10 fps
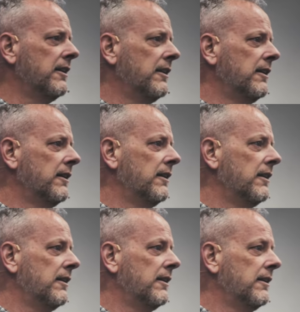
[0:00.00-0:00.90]

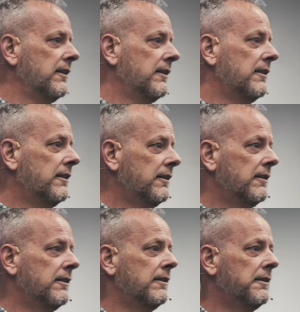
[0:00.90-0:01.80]

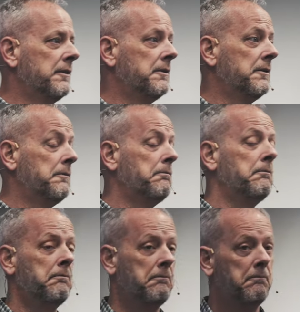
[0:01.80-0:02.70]

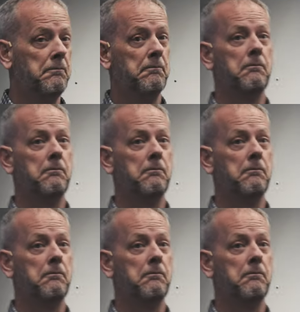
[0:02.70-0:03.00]
No one is speaking in this clip.